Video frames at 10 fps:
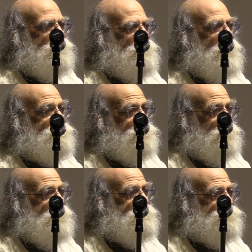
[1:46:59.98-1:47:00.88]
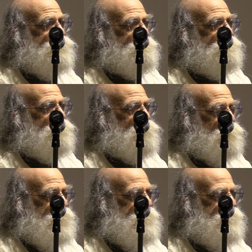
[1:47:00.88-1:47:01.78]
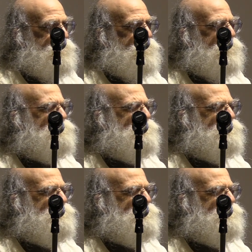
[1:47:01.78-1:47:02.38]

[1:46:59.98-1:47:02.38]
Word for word: that drinks up rain,